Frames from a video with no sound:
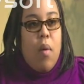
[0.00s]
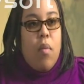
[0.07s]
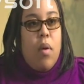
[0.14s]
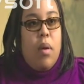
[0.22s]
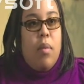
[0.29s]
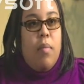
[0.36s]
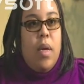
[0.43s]
I
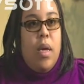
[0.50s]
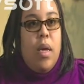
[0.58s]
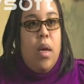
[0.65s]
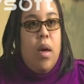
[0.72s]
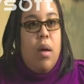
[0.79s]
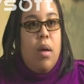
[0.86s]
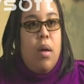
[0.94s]
want to
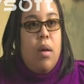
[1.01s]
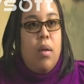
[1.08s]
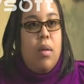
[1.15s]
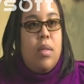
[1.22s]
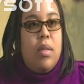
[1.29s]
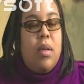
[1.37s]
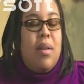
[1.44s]
be a
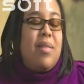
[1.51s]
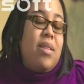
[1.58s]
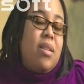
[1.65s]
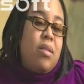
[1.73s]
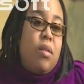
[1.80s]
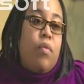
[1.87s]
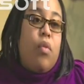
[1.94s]

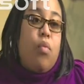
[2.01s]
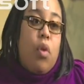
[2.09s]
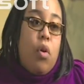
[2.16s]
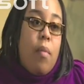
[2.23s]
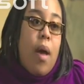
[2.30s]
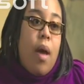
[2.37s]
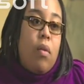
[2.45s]
sense of a
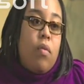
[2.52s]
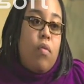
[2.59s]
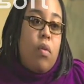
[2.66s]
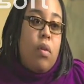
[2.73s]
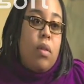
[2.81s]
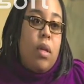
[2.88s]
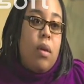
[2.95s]
role model
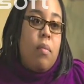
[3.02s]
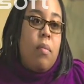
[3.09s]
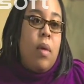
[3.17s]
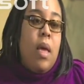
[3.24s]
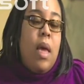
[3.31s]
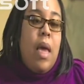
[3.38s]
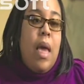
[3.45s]
for
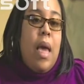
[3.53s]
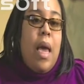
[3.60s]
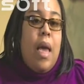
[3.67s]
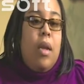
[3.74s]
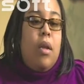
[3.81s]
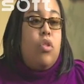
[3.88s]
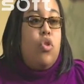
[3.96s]
them,
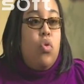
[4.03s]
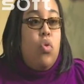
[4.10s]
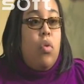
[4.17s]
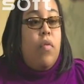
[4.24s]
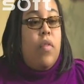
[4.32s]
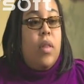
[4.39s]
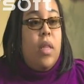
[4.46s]
and a
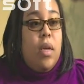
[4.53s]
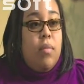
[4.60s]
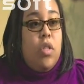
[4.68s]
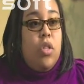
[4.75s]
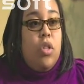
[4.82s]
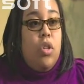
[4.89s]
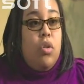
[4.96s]
tool for them
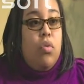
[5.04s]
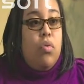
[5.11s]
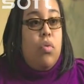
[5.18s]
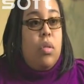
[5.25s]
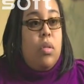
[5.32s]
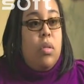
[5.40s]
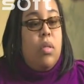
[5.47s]
to
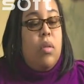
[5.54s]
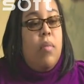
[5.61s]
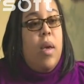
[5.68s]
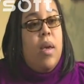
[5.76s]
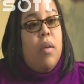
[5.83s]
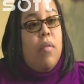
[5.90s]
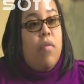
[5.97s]
use to
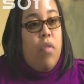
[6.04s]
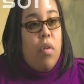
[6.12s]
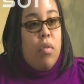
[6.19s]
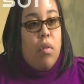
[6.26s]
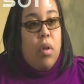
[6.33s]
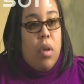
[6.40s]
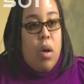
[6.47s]
make it
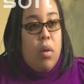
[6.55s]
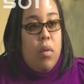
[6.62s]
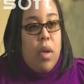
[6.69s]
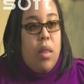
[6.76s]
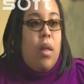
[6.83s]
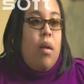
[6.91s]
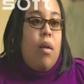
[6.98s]
further
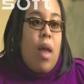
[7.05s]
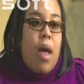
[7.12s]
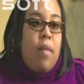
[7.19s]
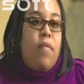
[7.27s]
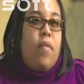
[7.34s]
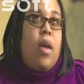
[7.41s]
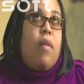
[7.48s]
along in their
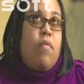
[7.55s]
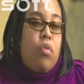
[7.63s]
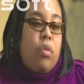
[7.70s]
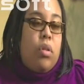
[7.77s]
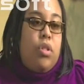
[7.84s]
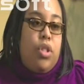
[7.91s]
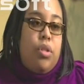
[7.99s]
life and
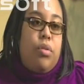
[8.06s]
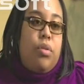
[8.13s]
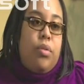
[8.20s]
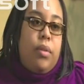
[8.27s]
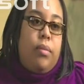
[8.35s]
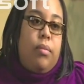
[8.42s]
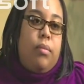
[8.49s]
for their
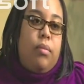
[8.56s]
children.